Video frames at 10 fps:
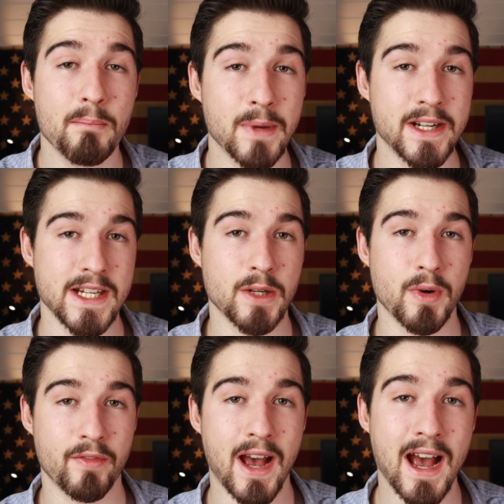money
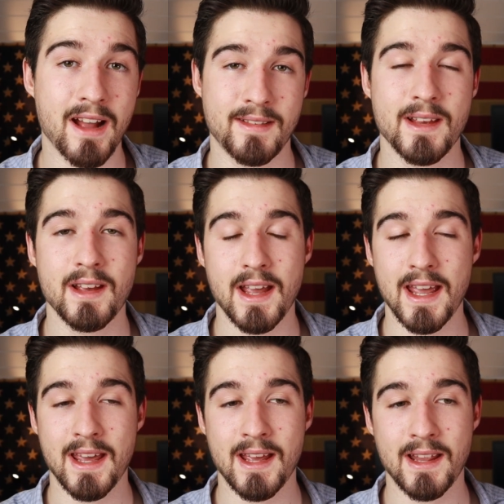with ads,
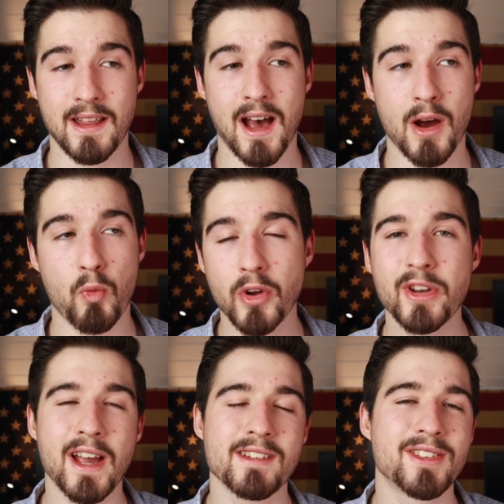and I want you
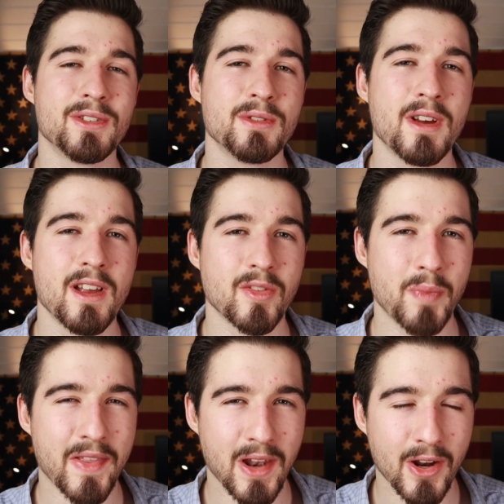guys to
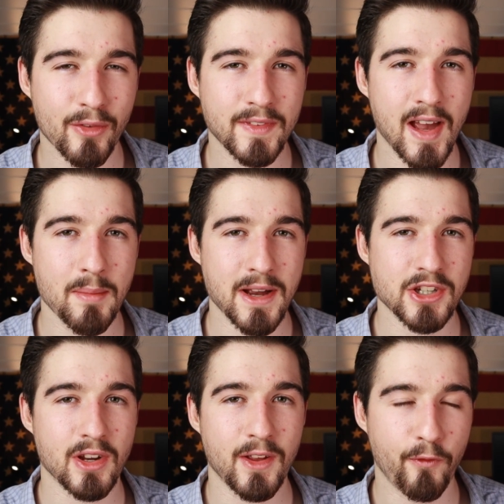spend a lot of time
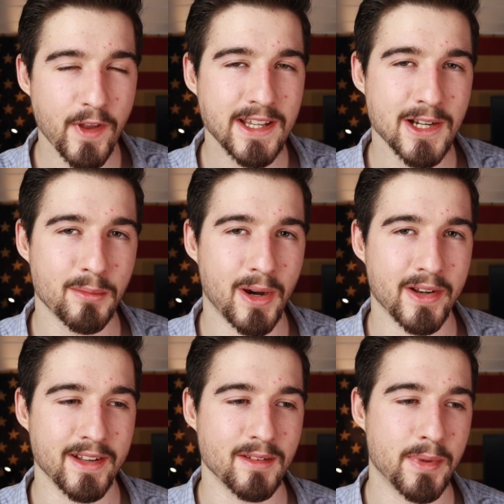actually thinking
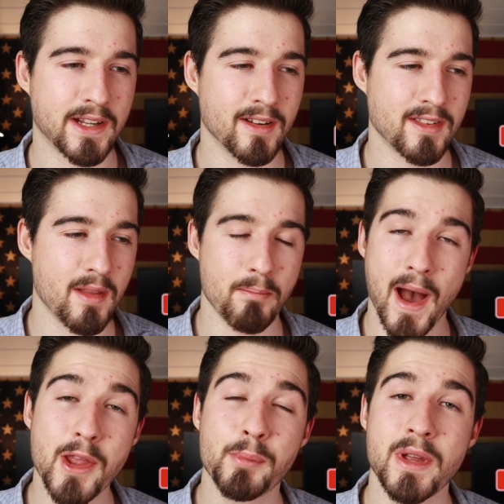about it, because in
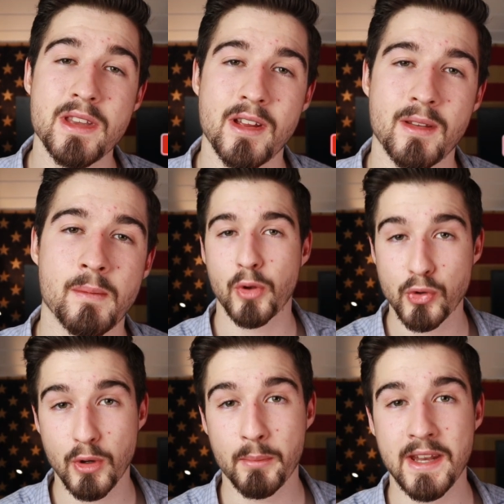my opinion,
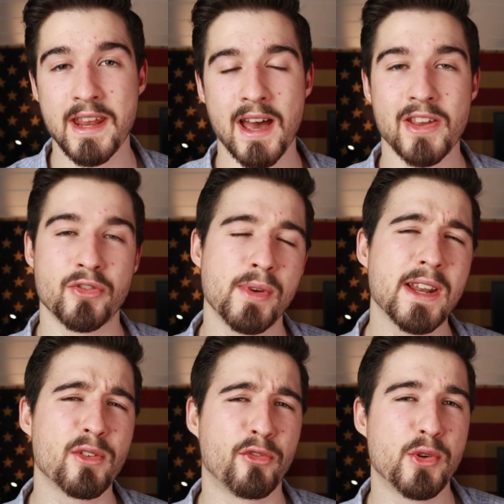social media is
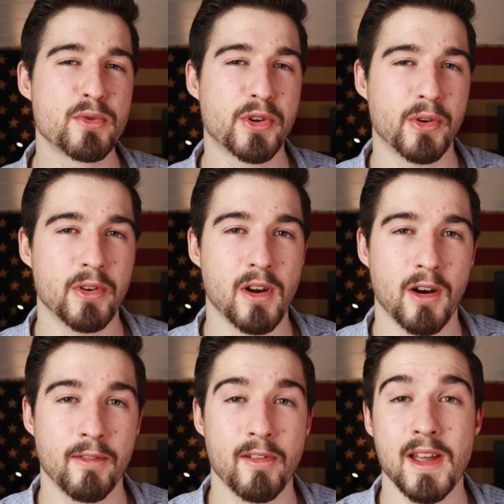really the future
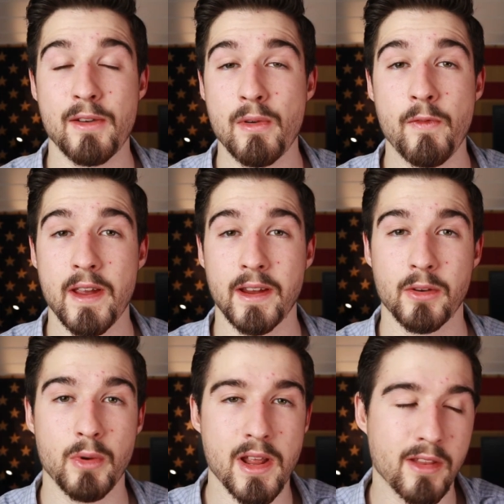of everything
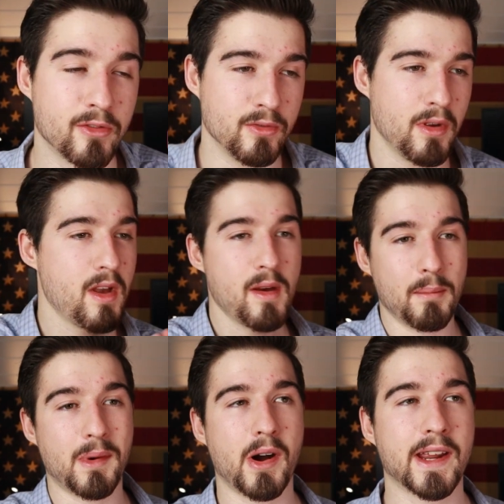related to
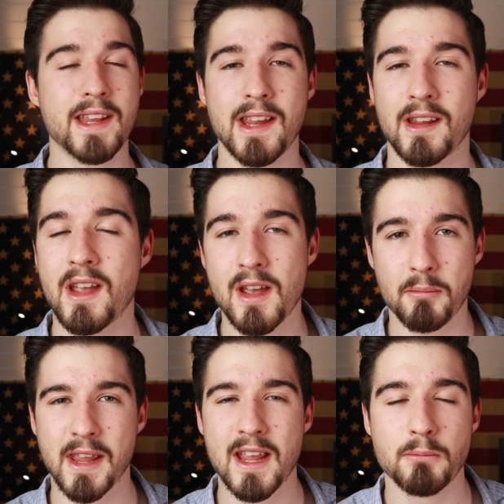marketing,
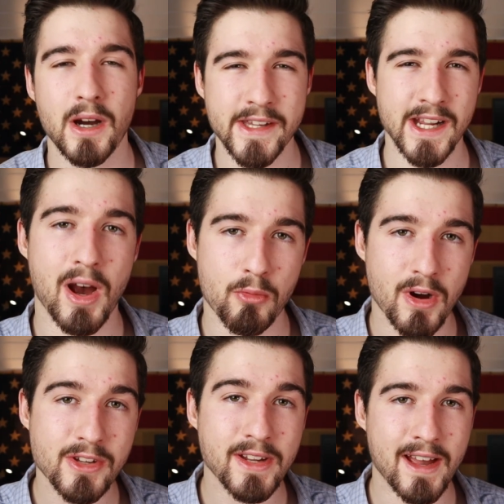making money. I
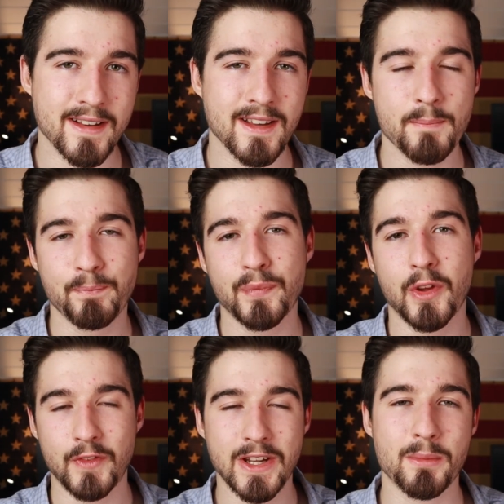want you guys
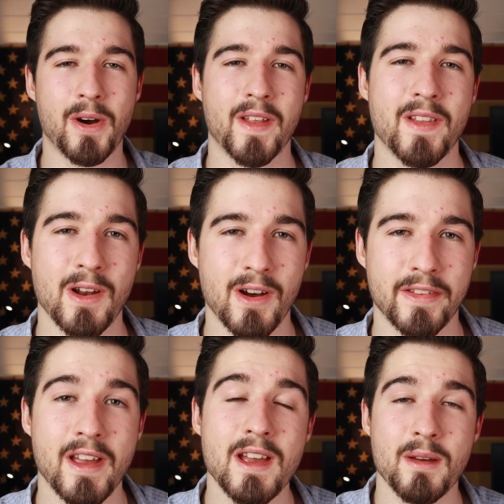to think about it a
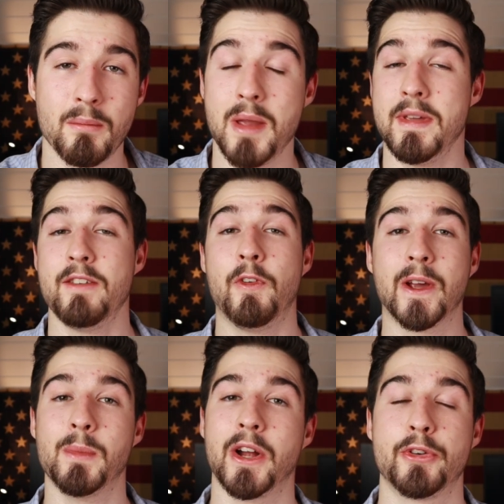lot. Maybe think about